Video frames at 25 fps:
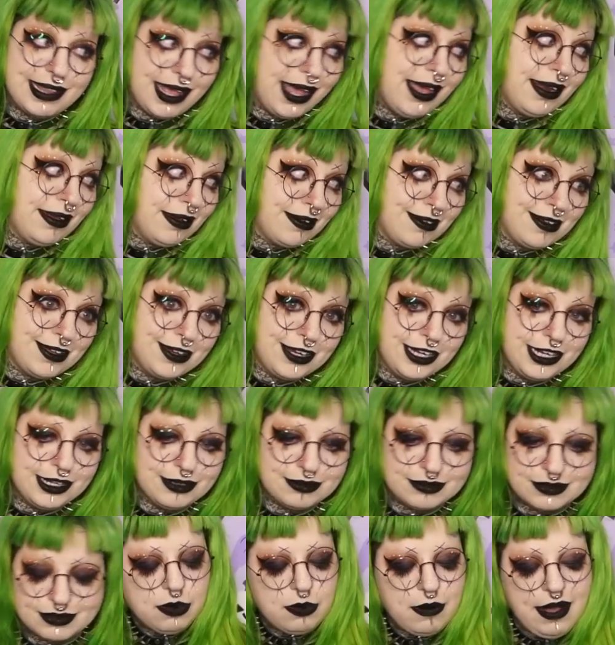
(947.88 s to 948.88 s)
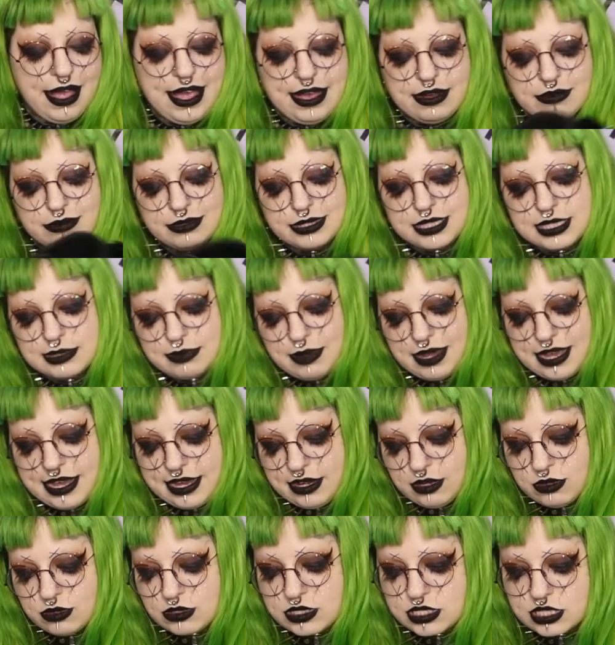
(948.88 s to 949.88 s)
that hard what else what
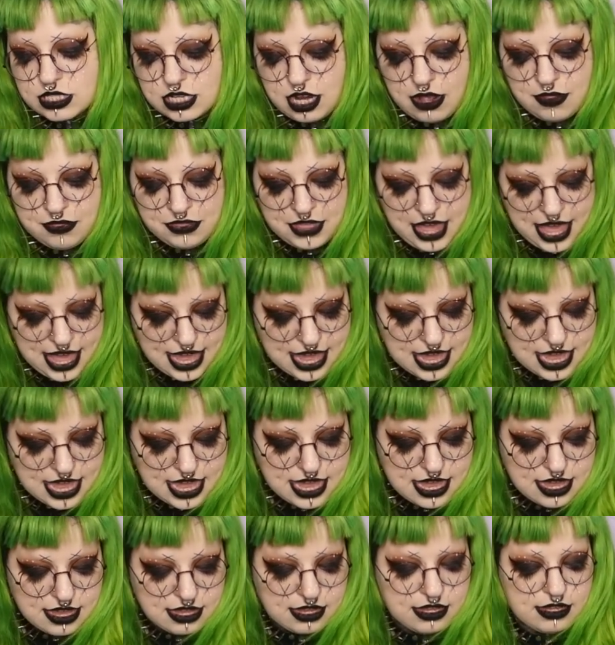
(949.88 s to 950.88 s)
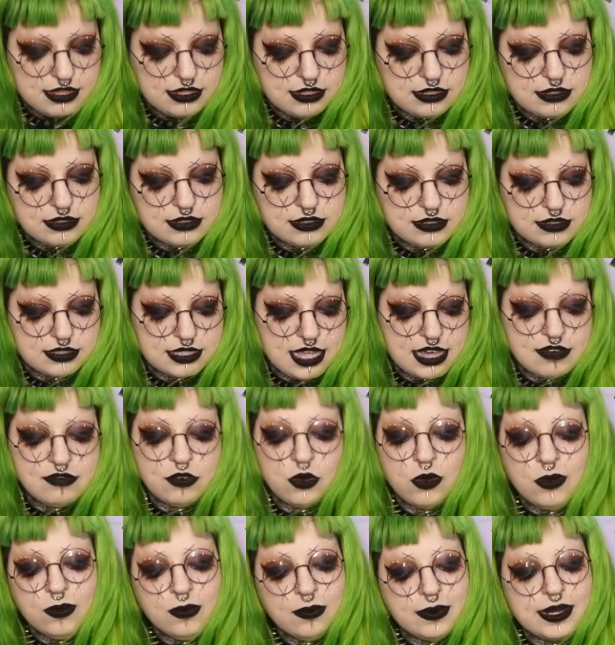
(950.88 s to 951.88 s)
else they they've
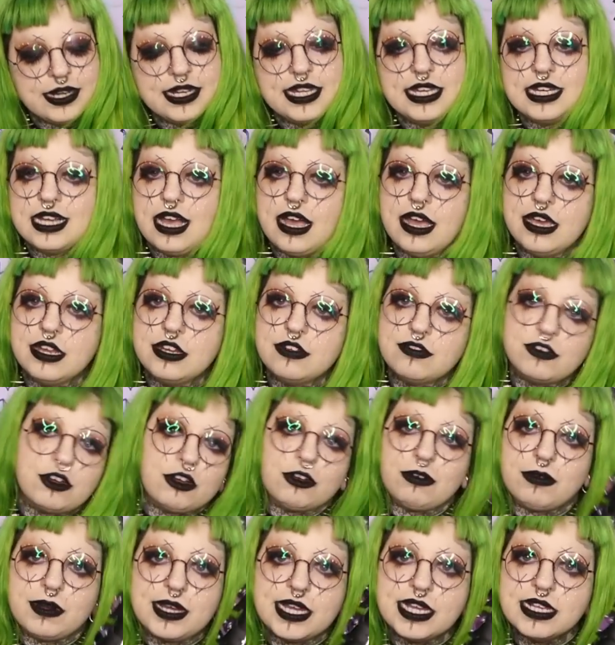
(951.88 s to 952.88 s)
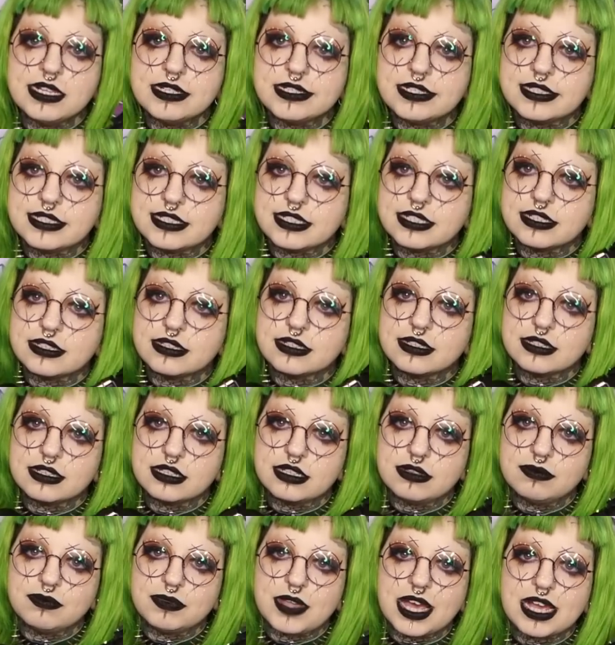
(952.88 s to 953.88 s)
already kind of creased
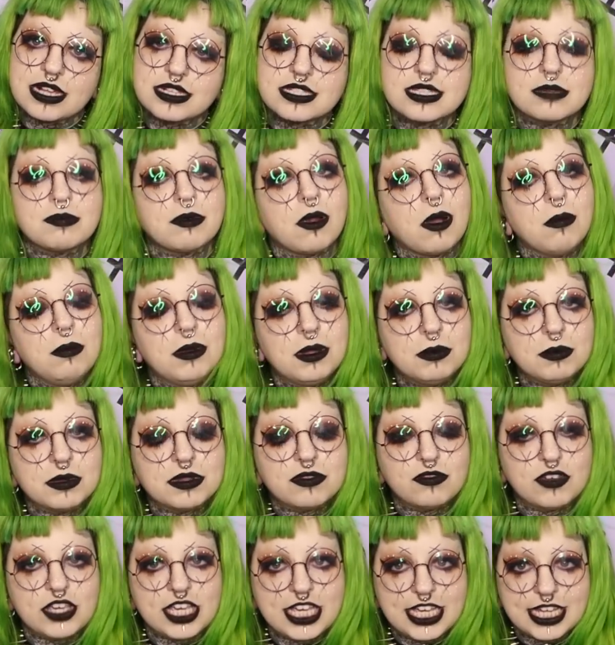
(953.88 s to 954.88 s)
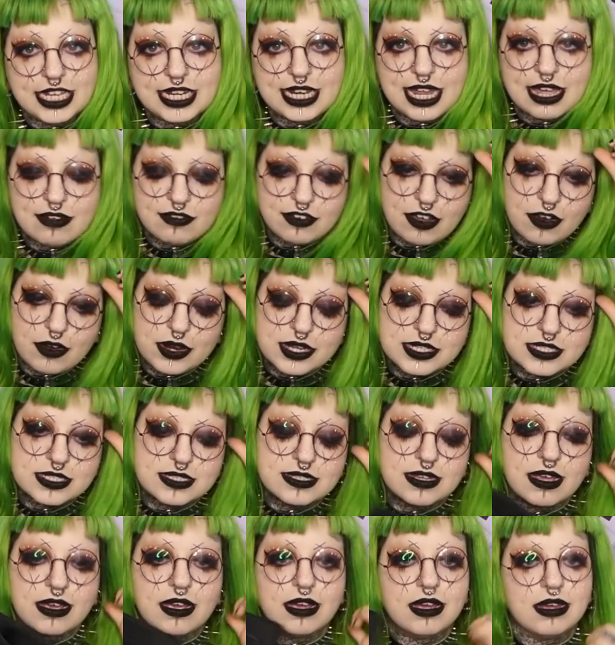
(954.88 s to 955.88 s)
that's the problem with vegan leather. It's,
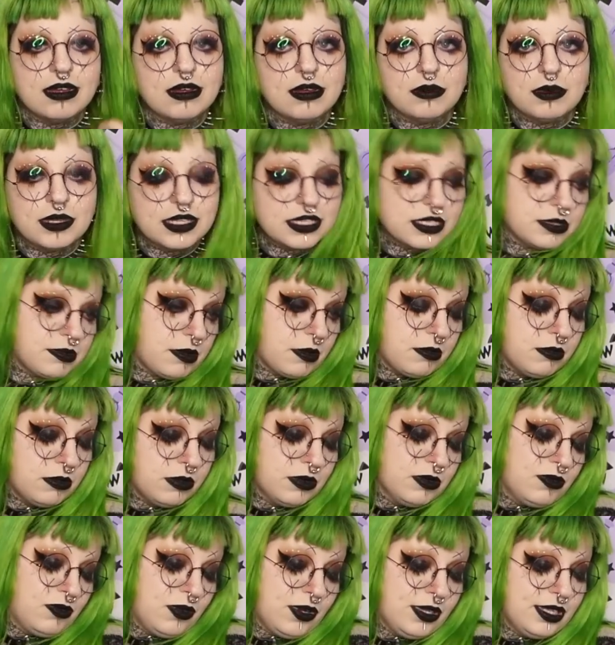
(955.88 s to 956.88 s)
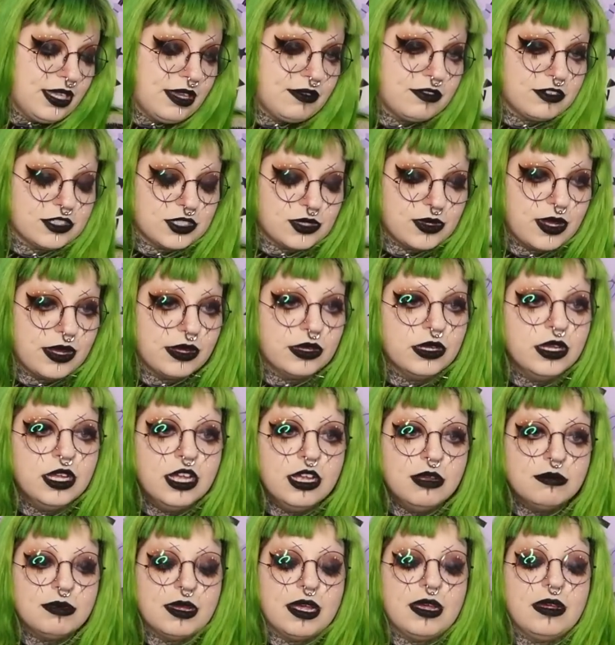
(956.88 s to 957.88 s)
uh, well, that's the problem with real leather as well.
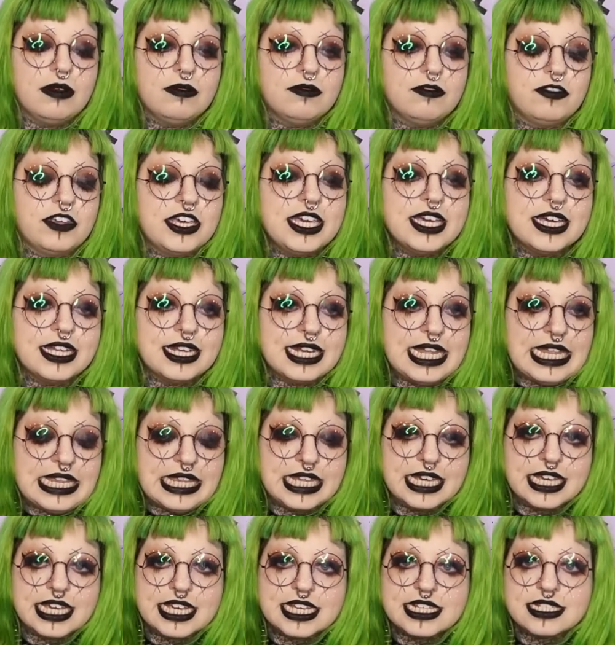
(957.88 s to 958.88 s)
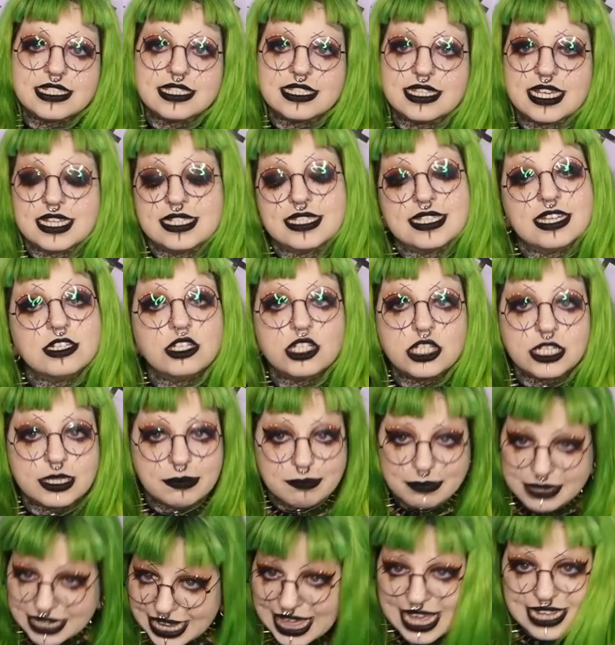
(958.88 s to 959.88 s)
But vegan leather is essentially
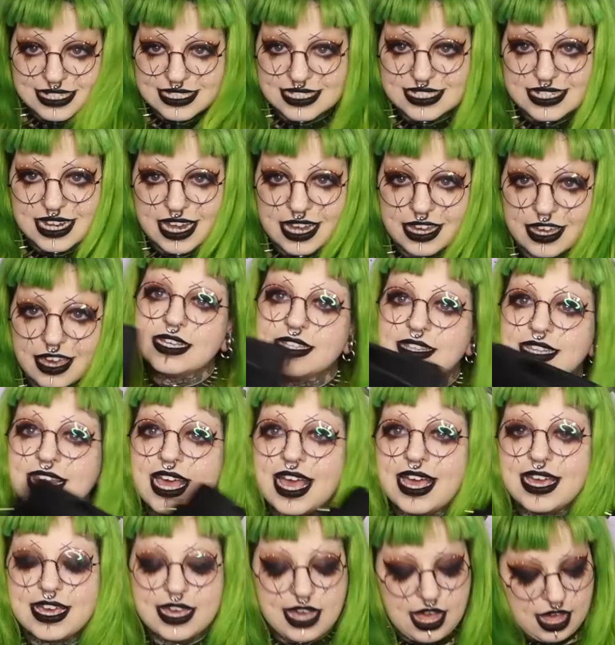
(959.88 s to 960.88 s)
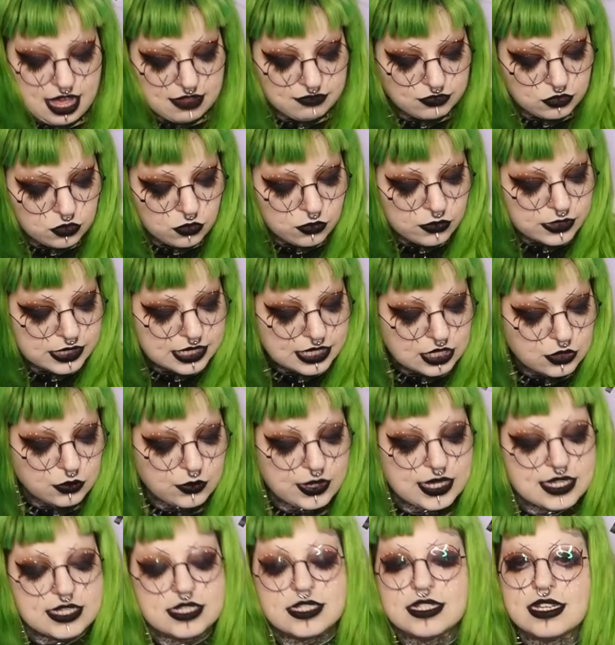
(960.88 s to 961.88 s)
plastic. They have already
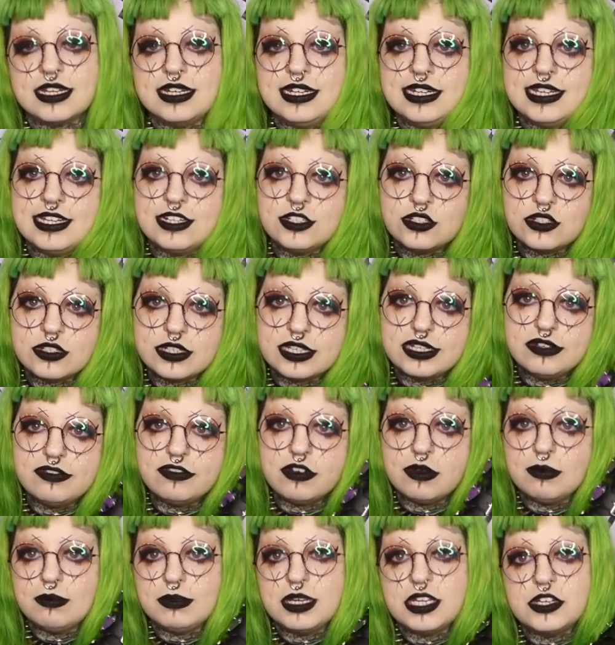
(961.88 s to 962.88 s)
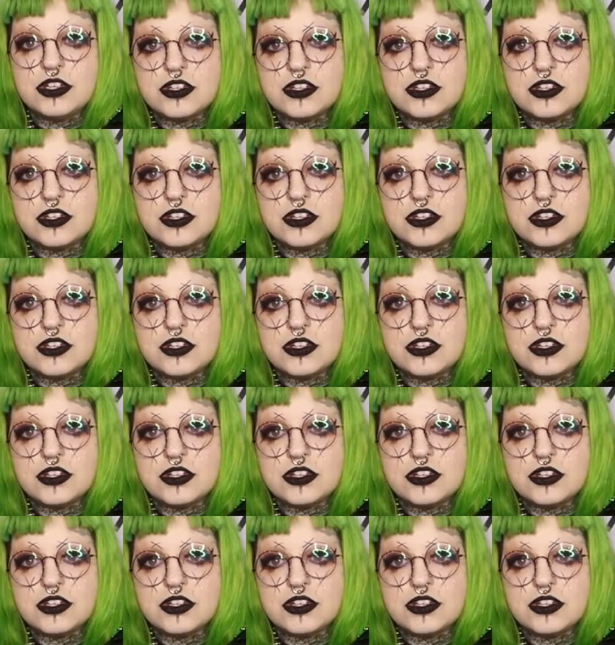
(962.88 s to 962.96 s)
creased literally from me